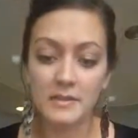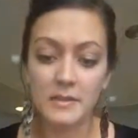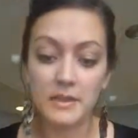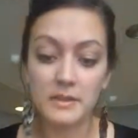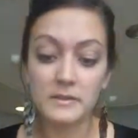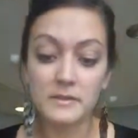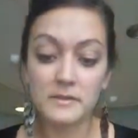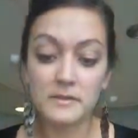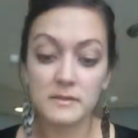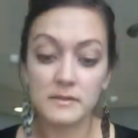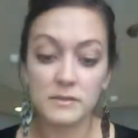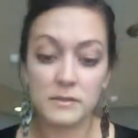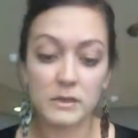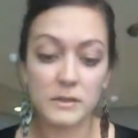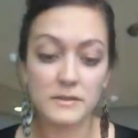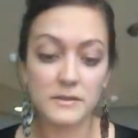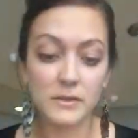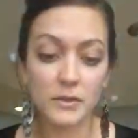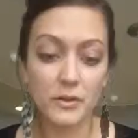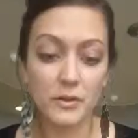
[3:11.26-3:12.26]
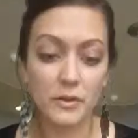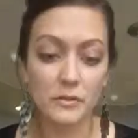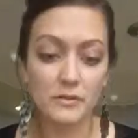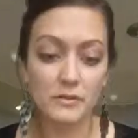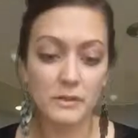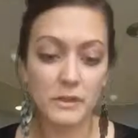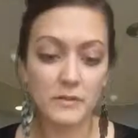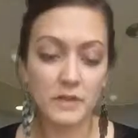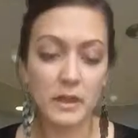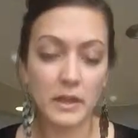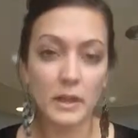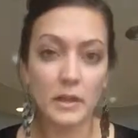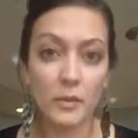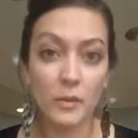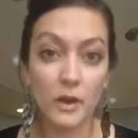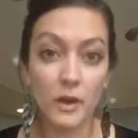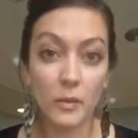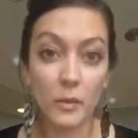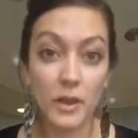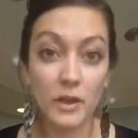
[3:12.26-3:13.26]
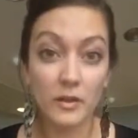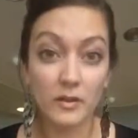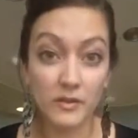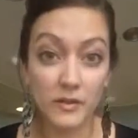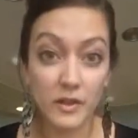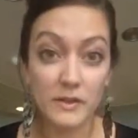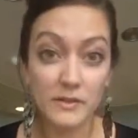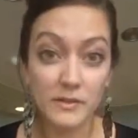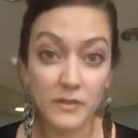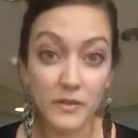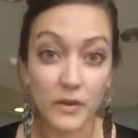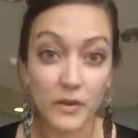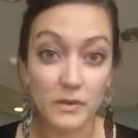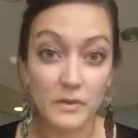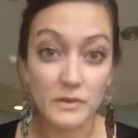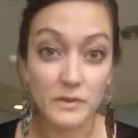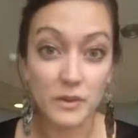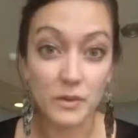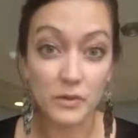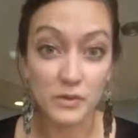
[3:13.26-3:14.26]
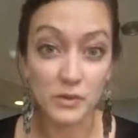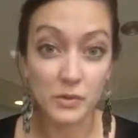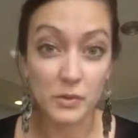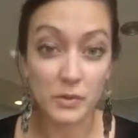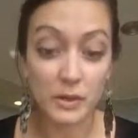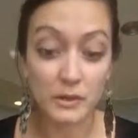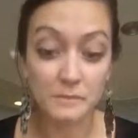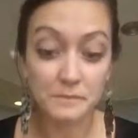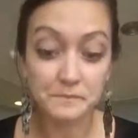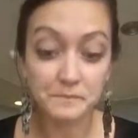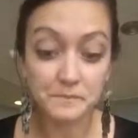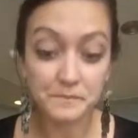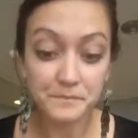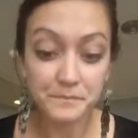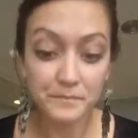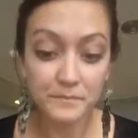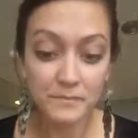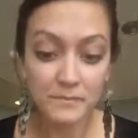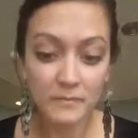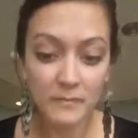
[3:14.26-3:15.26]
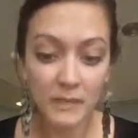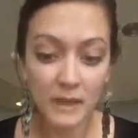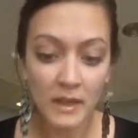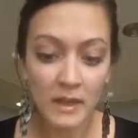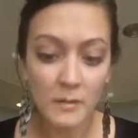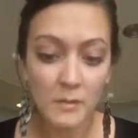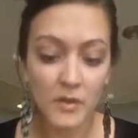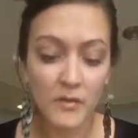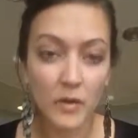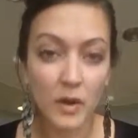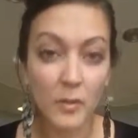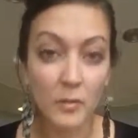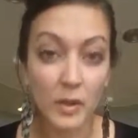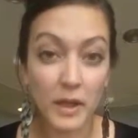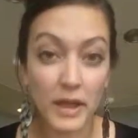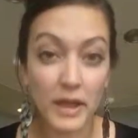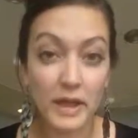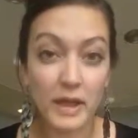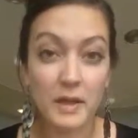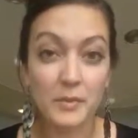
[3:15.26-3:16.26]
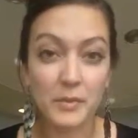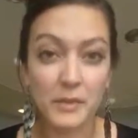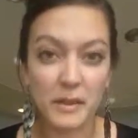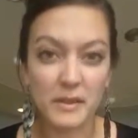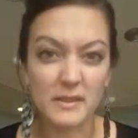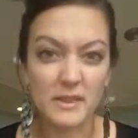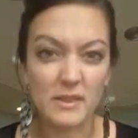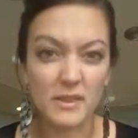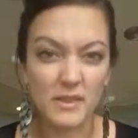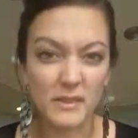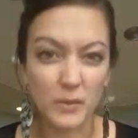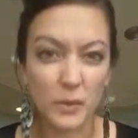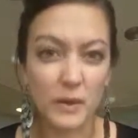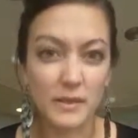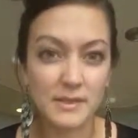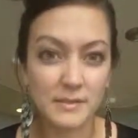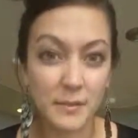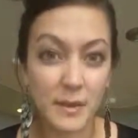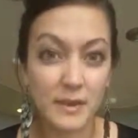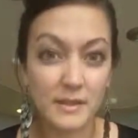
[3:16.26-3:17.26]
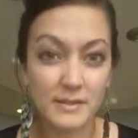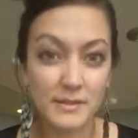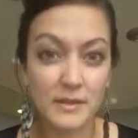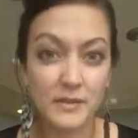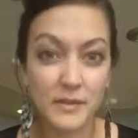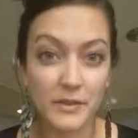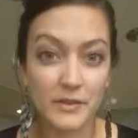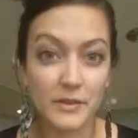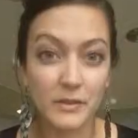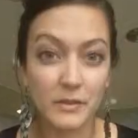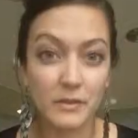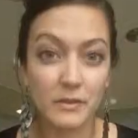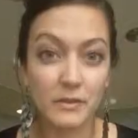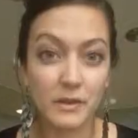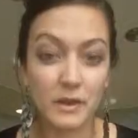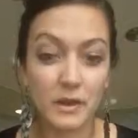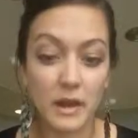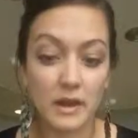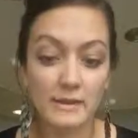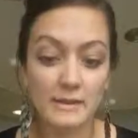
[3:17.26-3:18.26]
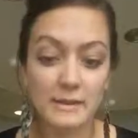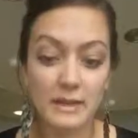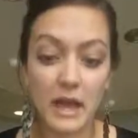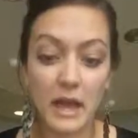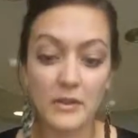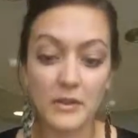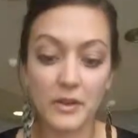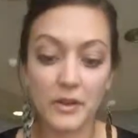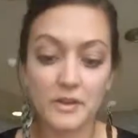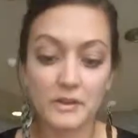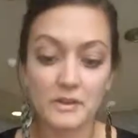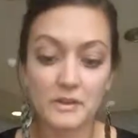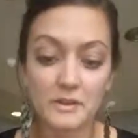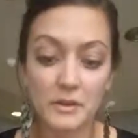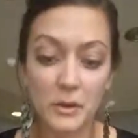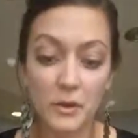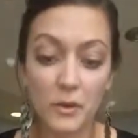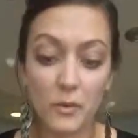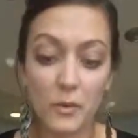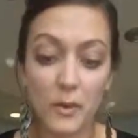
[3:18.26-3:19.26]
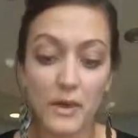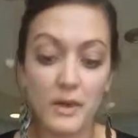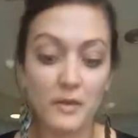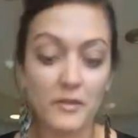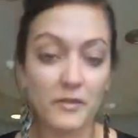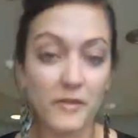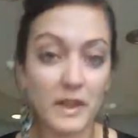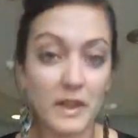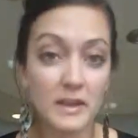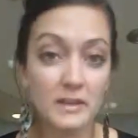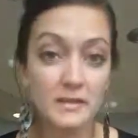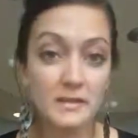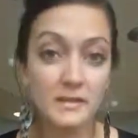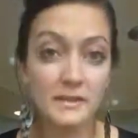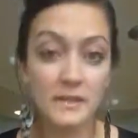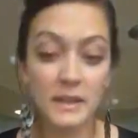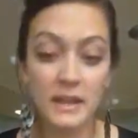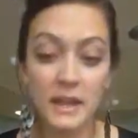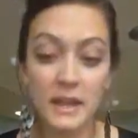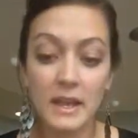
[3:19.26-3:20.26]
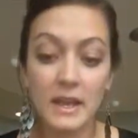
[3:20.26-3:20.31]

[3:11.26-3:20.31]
This cleanser, you're definitely going to want to wet your face first, usually, before applying it, because it just works best if you do a nice lather. So wet your face.